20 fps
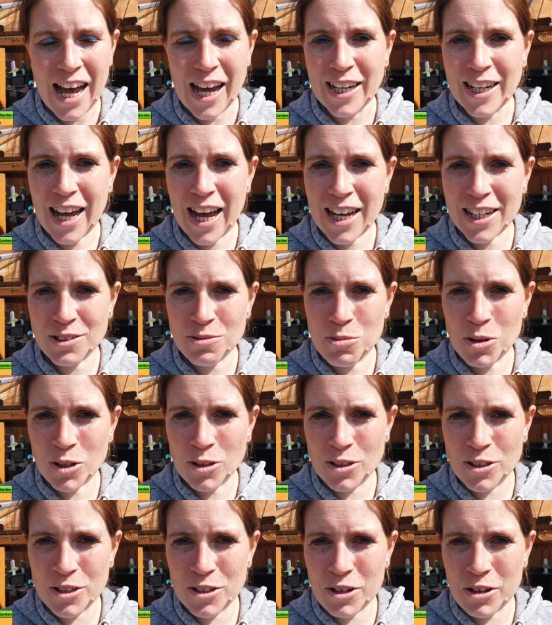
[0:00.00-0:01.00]
and I had a
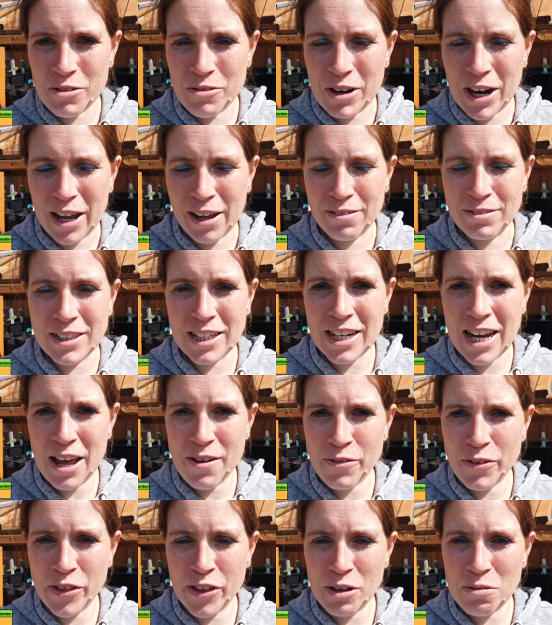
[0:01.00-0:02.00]
wander around and
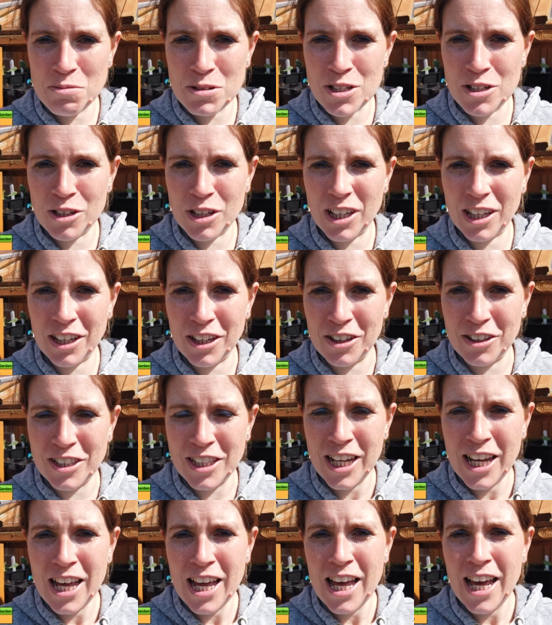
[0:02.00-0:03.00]
everything was looking good